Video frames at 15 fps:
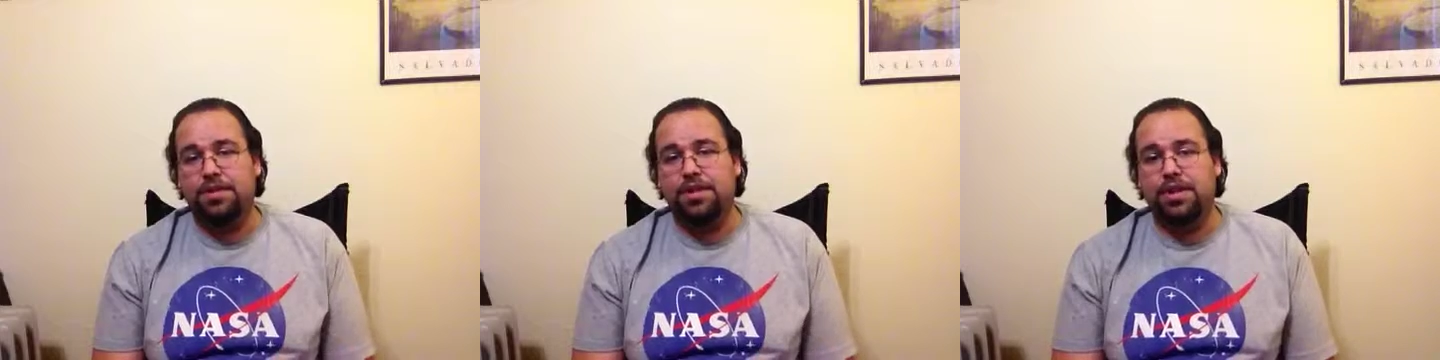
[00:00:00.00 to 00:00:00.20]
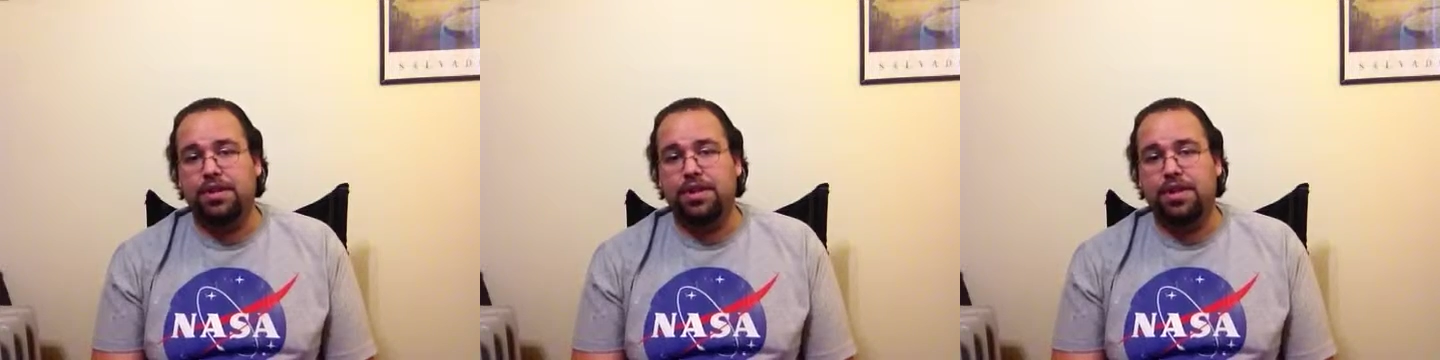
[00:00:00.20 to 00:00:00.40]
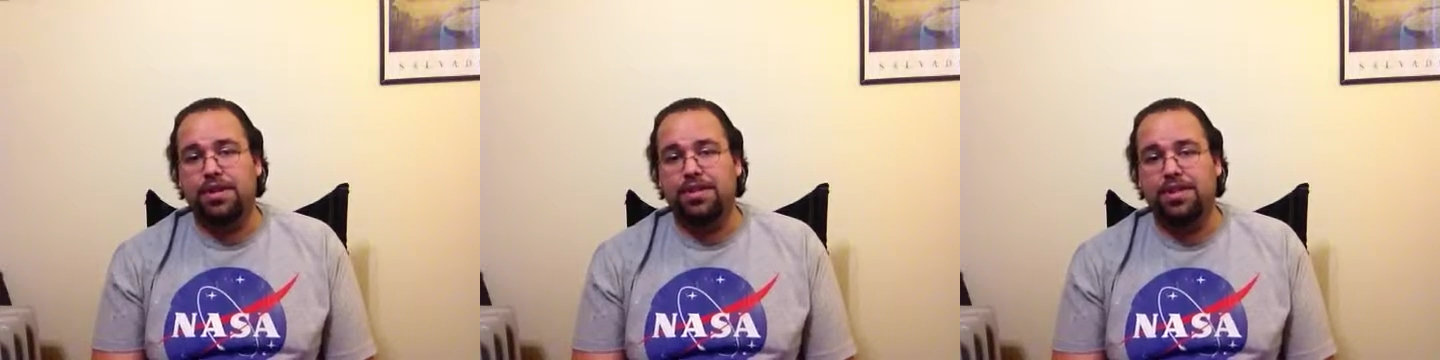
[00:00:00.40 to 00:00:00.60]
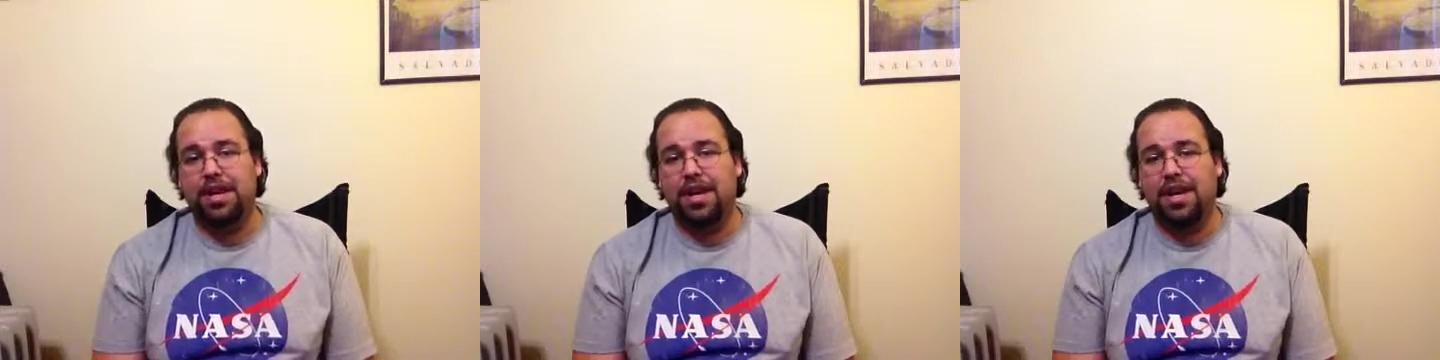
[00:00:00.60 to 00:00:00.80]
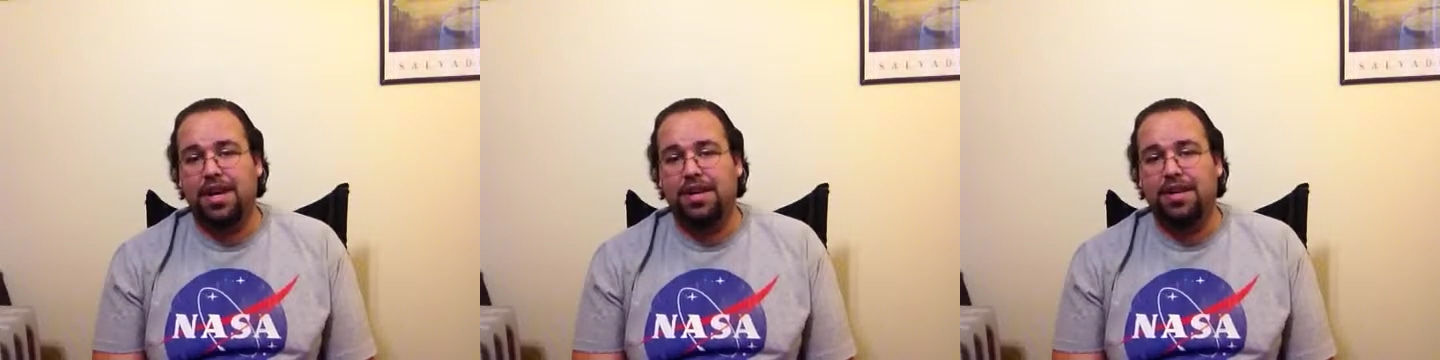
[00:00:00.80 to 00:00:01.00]
series
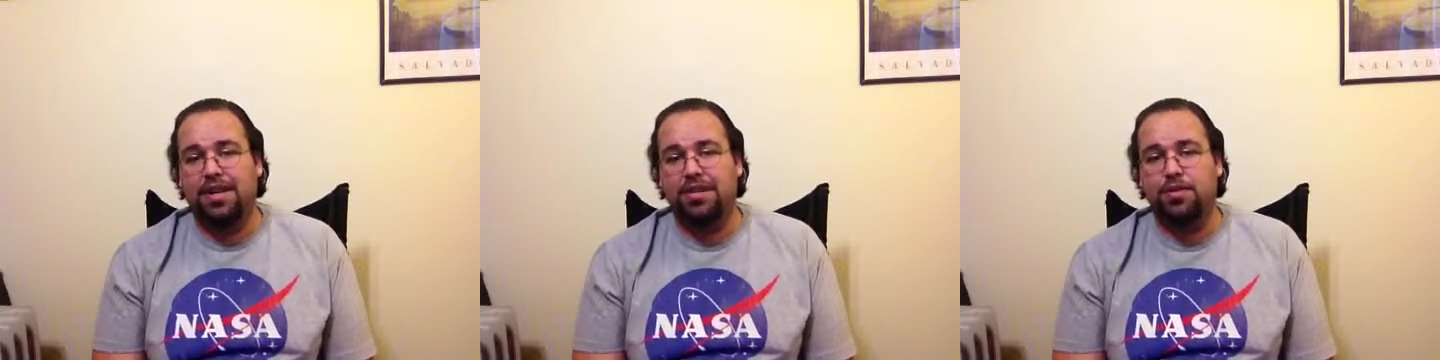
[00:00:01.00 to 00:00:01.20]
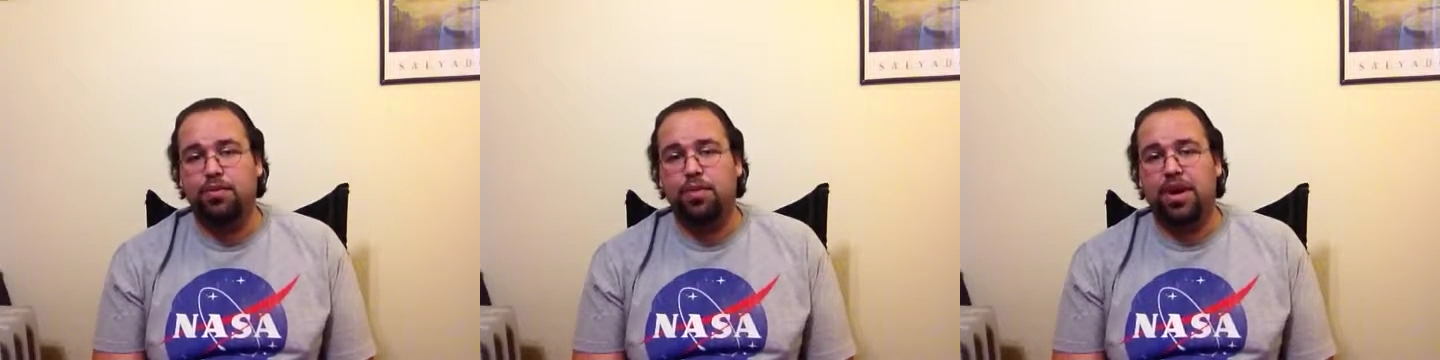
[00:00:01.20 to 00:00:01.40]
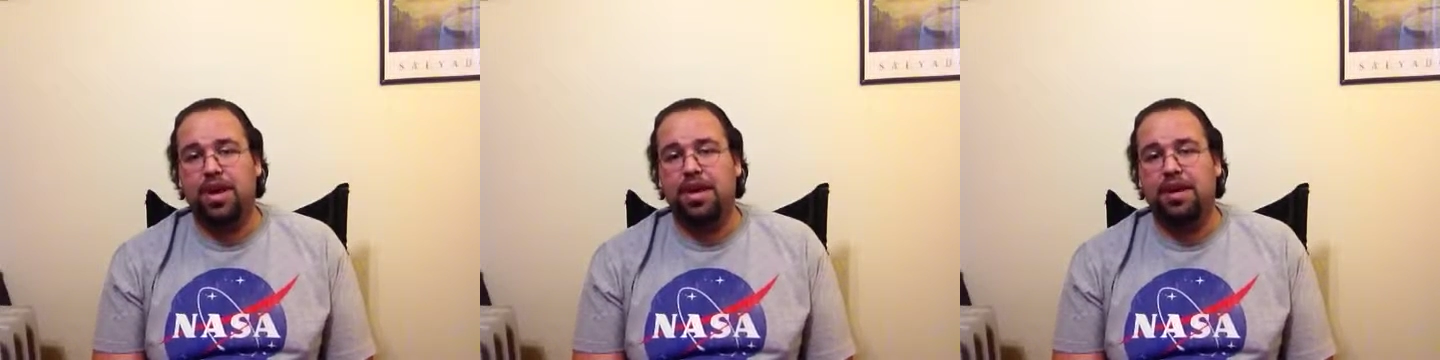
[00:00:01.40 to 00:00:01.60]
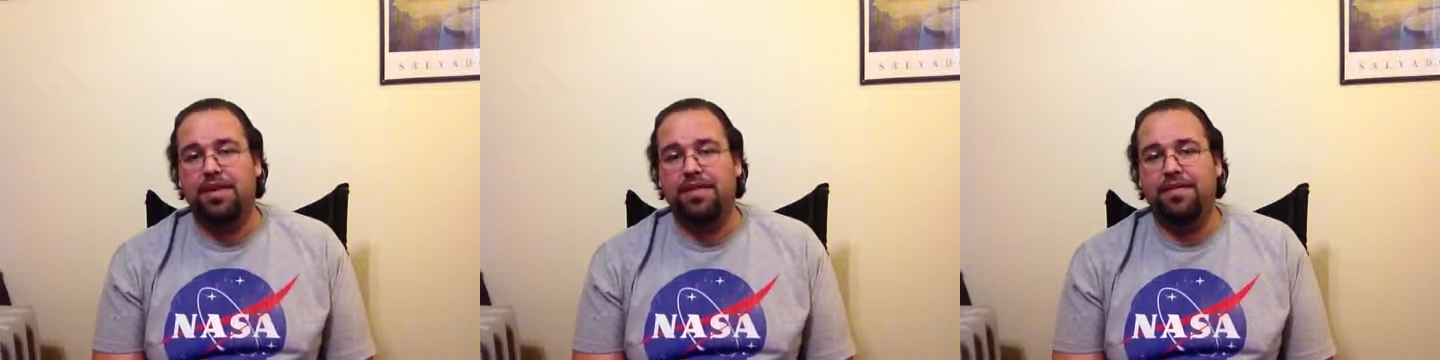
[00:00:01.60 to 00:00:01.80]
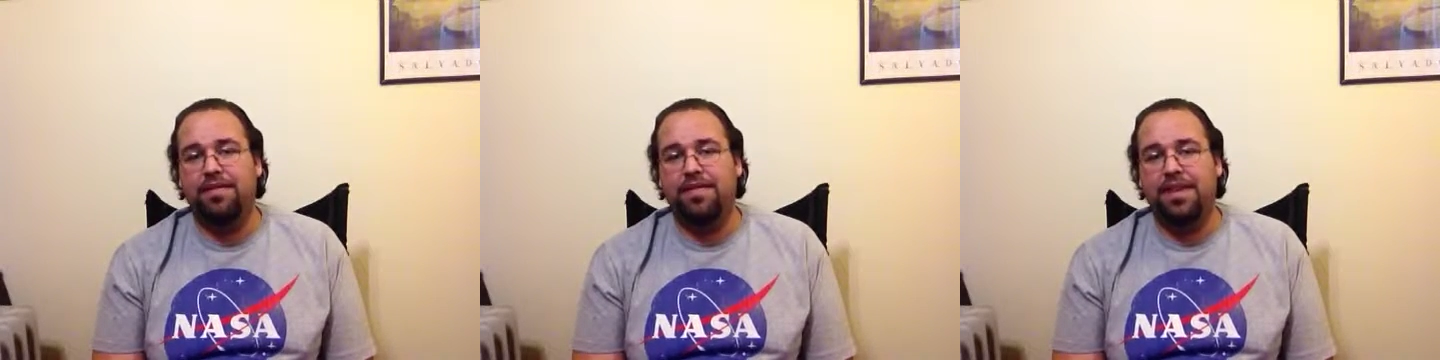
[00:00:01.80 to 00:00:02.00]
as a way
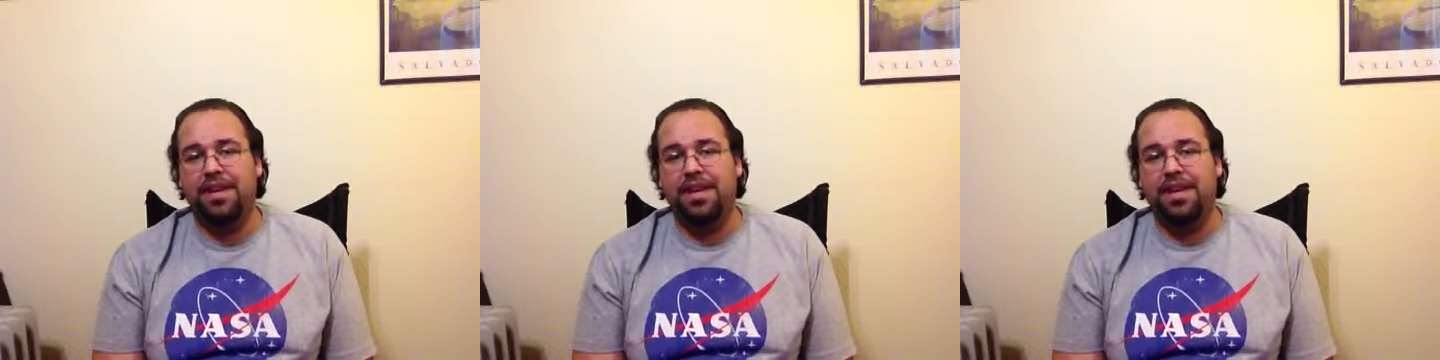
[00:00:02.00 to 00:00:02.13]
of